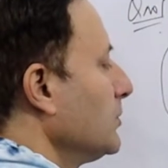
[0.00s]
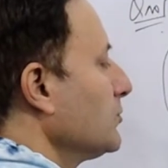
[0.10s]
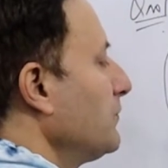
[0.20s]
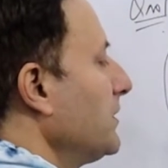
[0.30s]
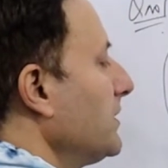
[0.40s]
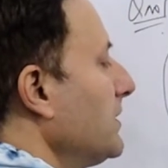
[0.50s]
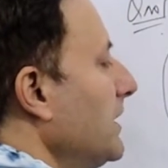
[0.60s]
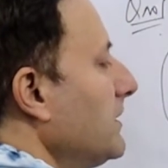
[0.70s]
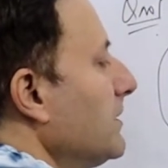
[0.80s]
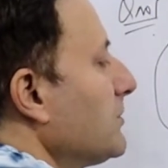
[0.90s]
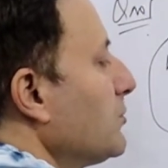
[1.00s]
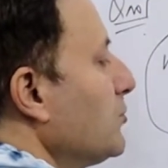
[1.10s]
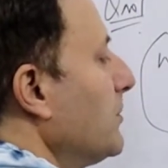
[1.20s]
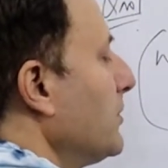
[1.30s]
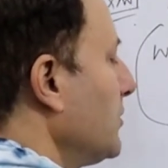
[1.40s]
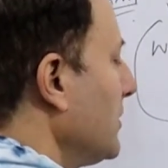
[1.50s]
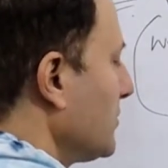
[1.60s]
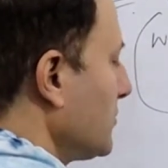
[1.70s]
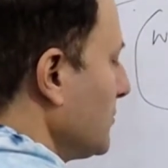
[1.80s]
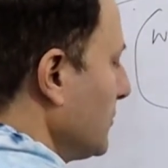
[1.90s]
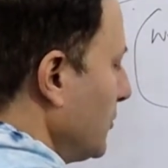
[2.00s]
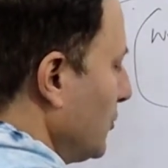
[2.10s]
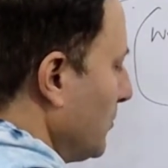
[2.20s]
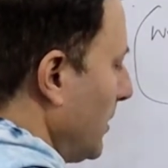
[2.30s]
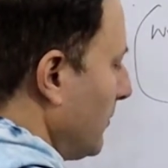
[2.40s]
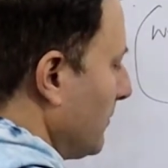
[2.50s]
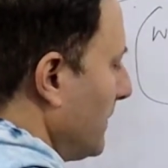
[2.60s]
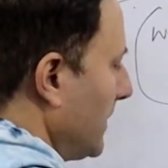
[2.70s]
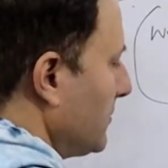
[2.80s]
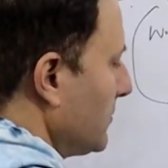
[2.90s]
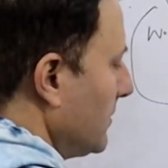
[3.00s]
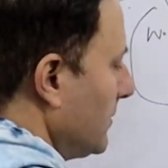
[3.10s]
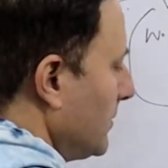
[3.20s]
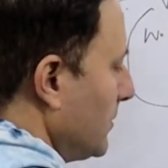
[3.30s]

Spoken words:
So we can take this cube and this two cube out of picture.